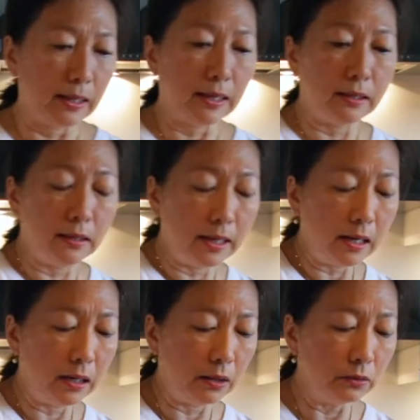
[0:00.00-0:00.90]
And
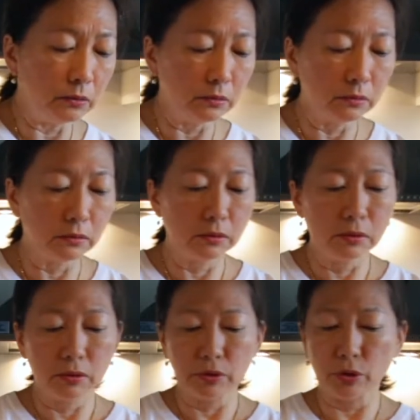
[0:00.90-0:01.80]
now
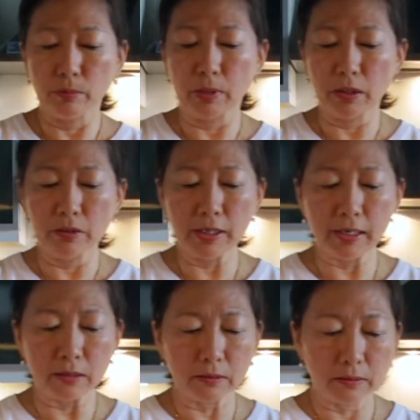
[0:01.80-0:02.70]
you
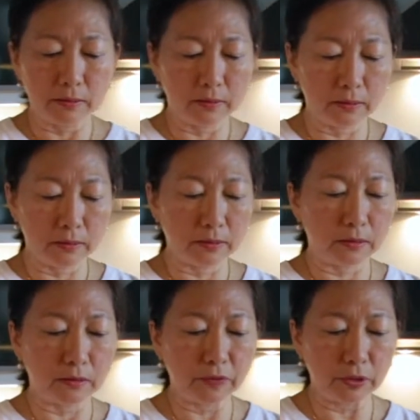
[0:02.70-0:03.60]
marinate.
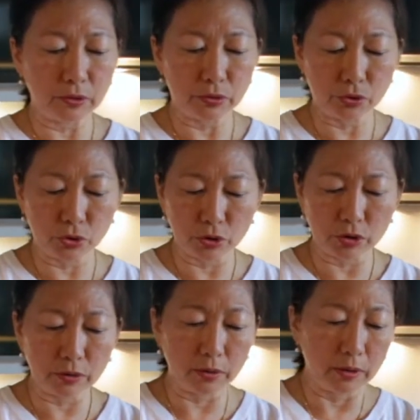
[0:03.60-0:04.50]
Give it a good
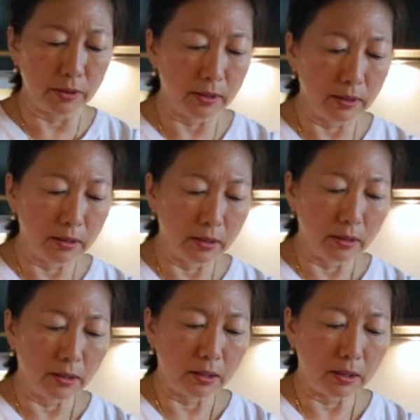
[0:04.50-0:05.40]
stir,
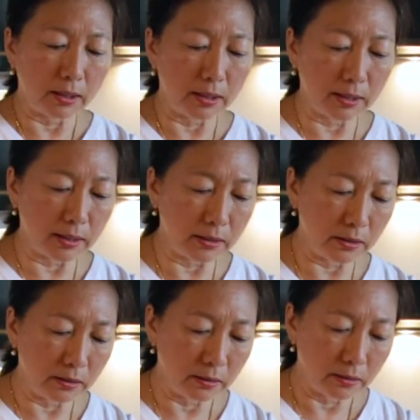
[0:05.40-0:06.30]

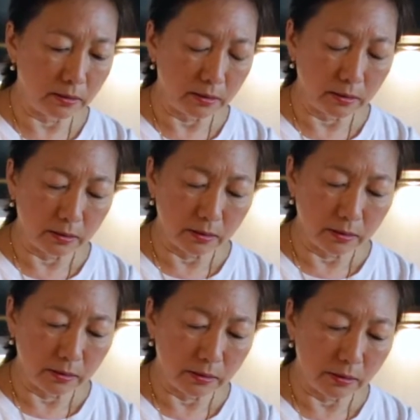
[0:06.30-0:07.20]
and
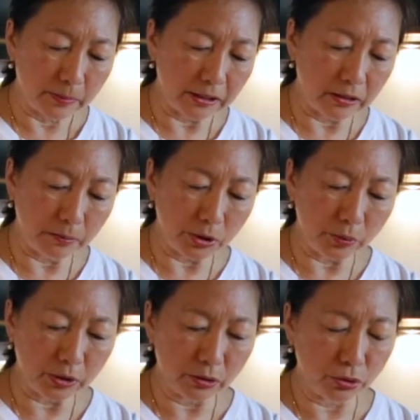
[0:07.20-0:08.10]
split it
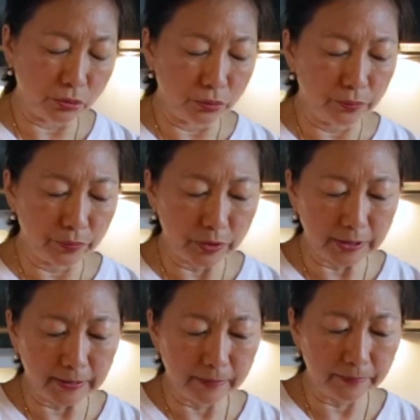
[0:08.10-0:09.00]
between the two.
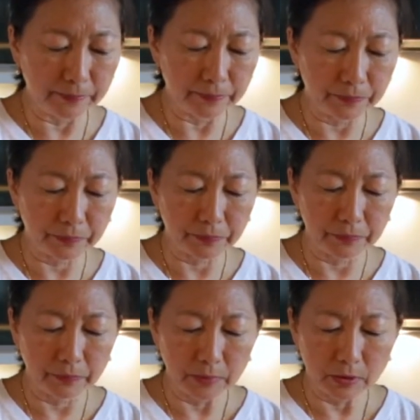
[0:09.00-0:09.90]
Okay,
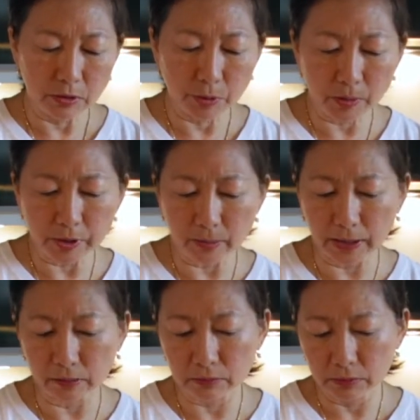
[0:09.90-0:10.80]
it's probably
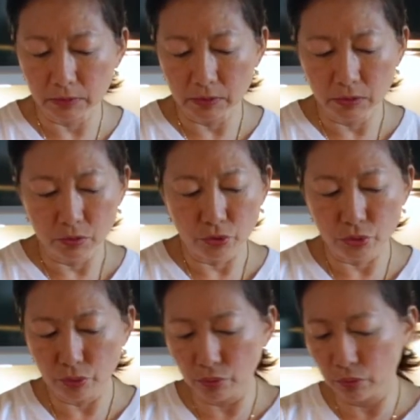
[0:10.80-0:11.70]
about
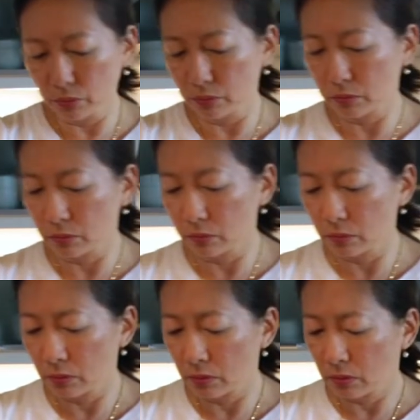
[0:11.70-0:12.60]
2
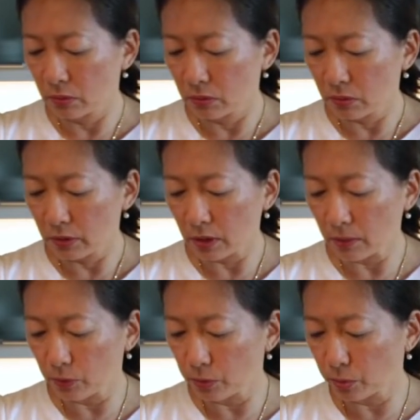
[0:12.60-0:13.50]

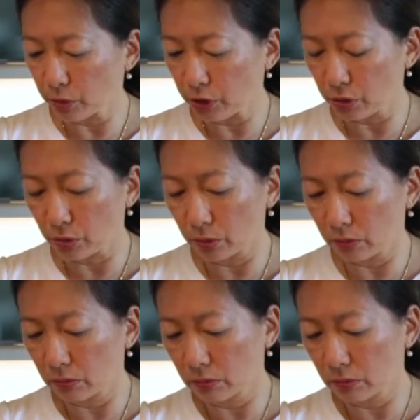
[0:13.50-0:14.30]
tablespoons in total